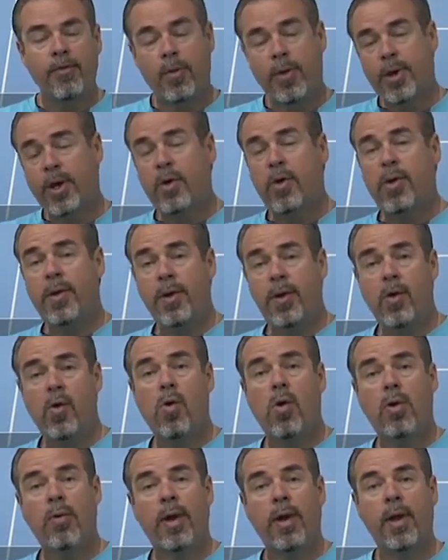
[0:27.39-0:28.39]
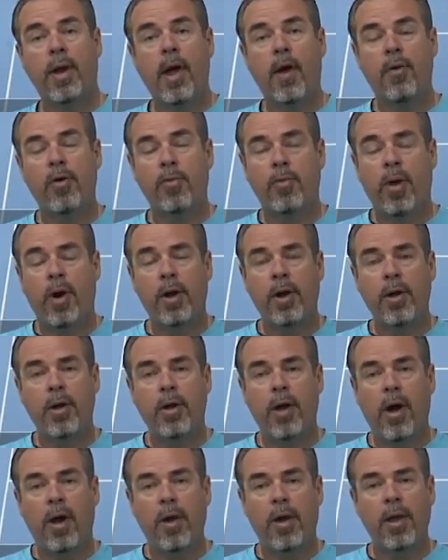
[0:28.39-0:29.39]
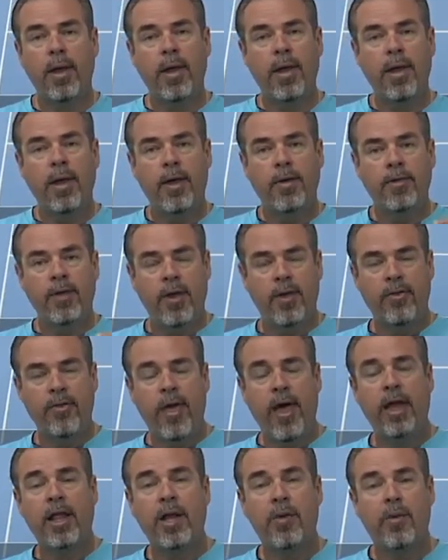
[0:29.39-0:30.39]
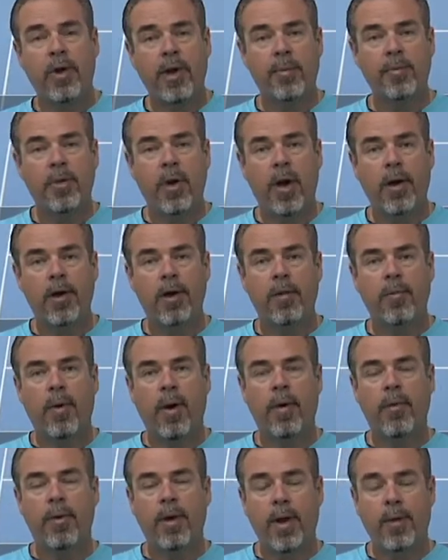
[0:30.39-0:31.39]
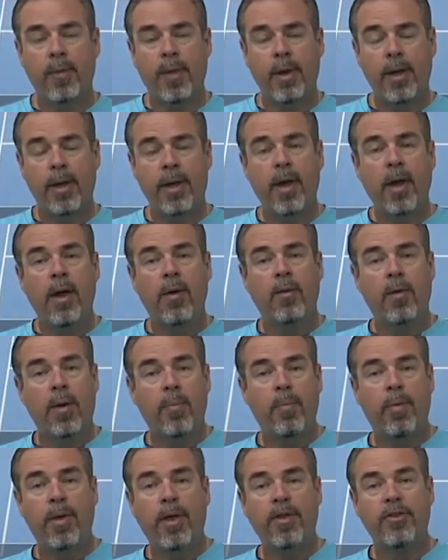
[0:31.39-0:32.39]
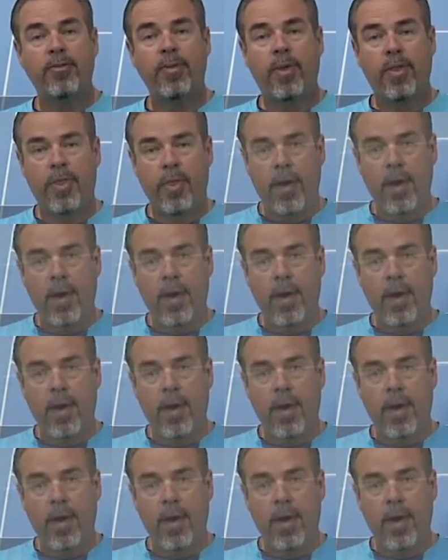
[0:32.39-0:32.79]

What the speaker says: So we're going to go on the court right now with Marty and Carly and see exactly what I'm talking about when I mean replacement